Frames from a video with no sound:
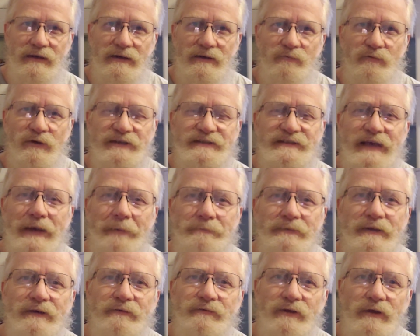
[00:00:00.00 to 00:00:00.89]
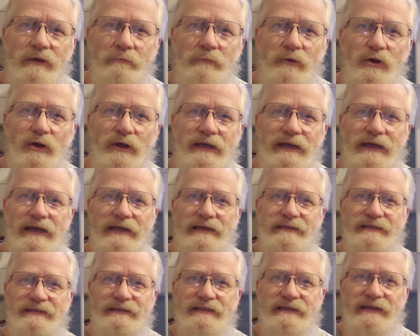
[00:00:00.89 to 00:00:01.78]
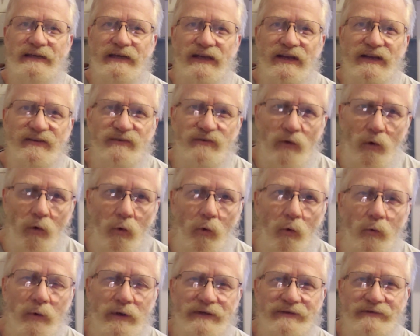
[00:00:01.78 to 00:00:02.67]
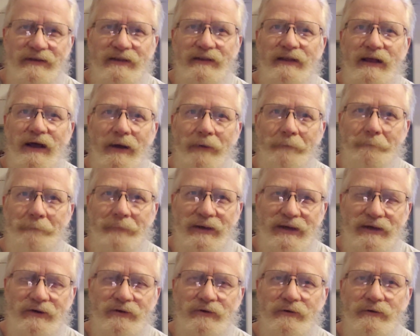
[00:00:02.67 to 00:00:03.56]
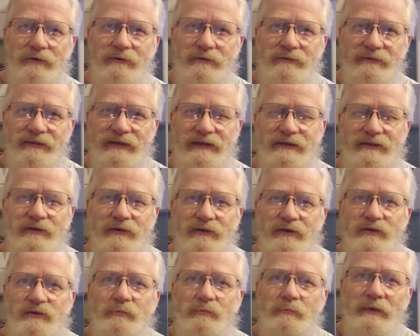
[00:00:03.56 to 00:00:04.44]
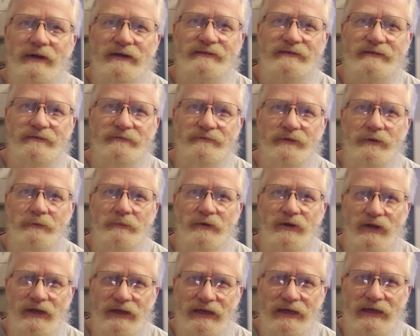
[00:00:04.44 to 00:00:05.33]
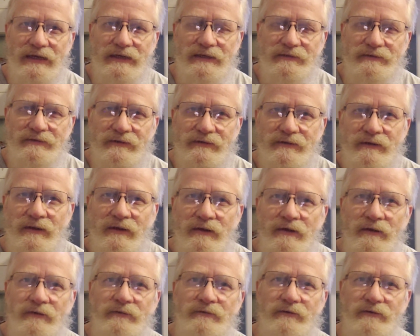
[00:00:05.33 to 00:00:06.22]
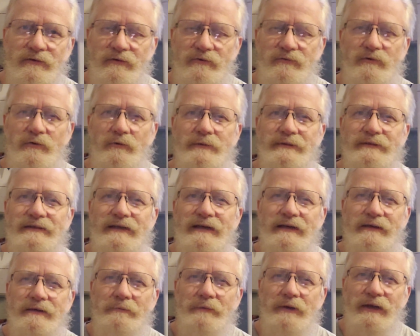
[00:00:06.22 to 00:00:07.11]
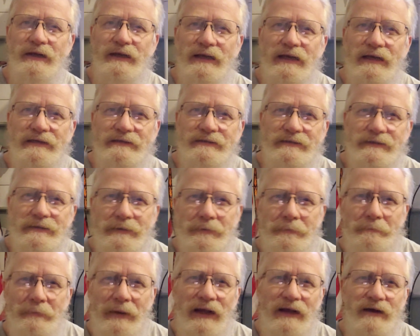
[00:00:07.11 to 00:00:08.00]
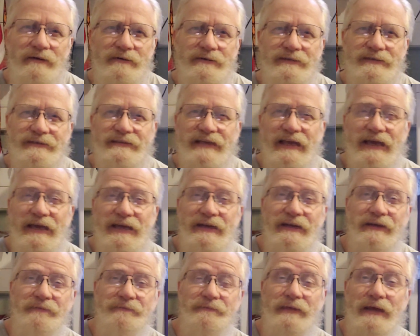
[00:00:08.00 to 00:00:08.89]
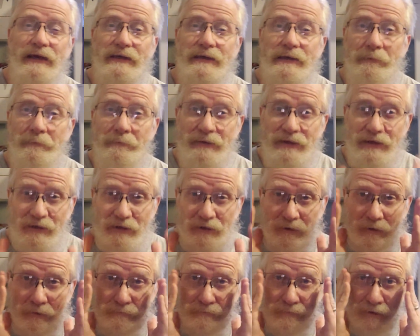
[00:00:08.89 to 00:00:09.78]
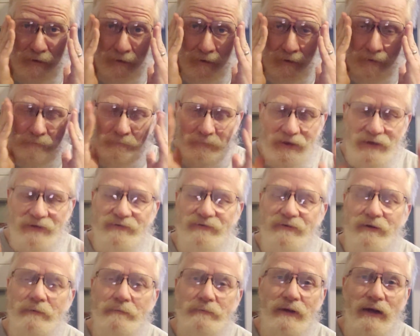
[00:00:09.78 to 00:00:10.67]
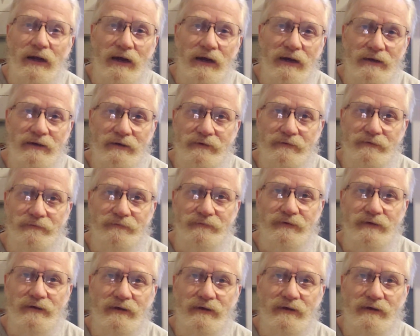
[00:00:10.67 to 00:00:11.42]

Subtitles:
receptive communication is always a lot better than their expressive communication. There's always that communication imbalance, and if that can be helped by some kind of